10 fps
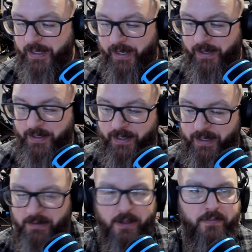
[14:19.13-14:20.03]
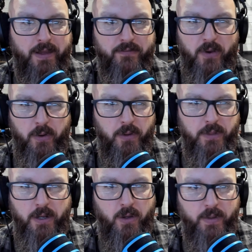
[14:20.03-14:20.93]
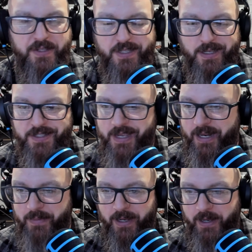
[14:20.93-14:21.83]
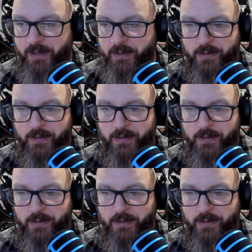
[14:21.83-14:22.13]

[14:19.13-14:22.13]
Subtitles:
And I love that photo. It's got to be